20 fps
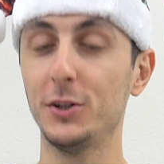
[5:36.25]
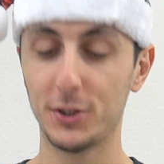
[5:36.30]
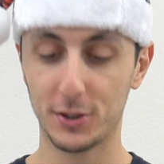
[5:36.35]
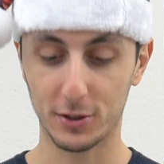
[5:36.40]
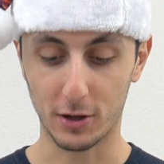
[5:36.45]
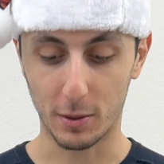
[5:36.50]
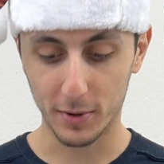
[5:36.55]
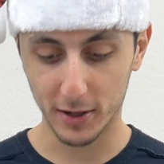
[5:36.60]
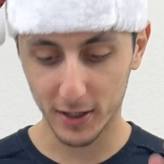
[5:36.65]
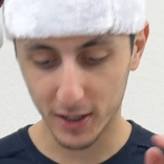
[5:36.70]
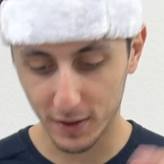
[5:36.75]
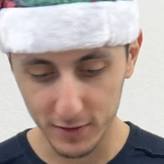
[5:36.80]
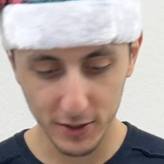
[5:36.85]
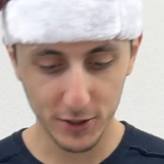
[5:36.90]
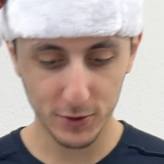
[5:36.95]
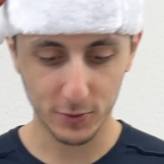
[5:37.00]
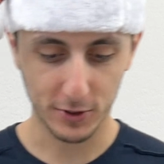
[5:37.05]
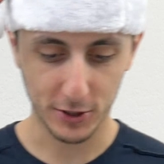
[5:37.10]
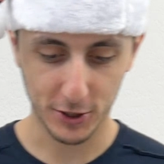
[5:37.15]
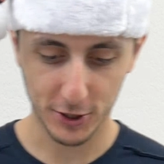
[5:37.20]
so I'm gonna give
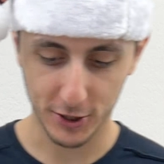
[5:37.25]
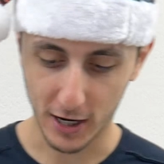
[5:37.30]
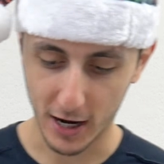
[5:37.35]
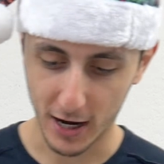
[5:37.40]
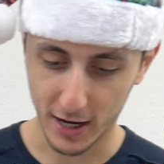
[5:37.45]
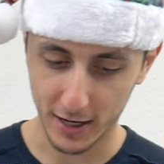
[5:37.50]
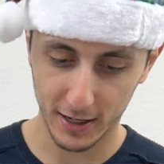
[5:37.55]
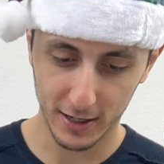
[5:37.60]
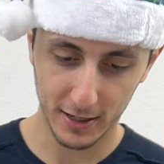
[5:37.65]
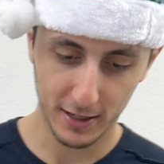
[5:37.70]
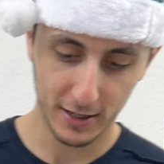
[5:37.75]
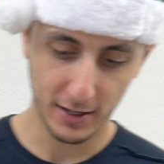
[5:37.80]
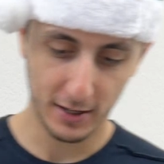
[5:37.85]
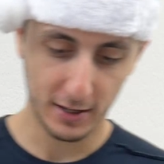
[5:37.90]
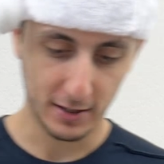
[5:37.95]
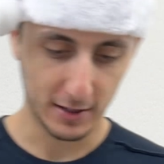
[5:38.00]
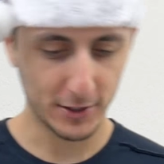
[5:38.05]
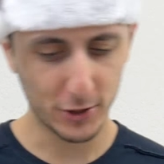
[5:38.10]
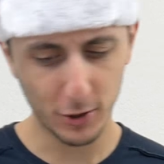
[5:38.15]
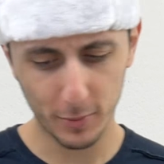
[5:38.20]
this one a shot.
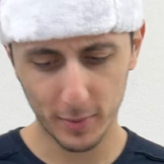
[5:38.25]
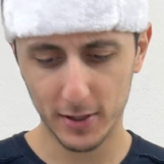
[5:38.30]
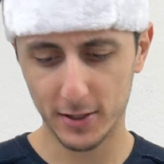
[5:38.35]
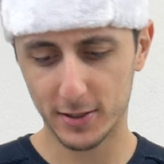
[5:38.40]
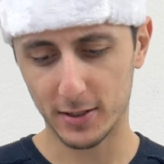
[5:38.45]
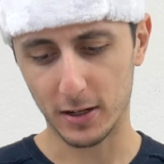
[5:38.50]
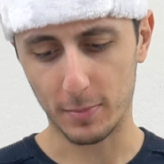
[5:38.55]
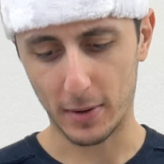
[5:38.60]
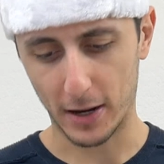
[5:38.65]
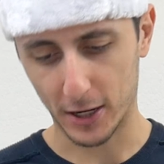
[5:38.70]
Let's open this up,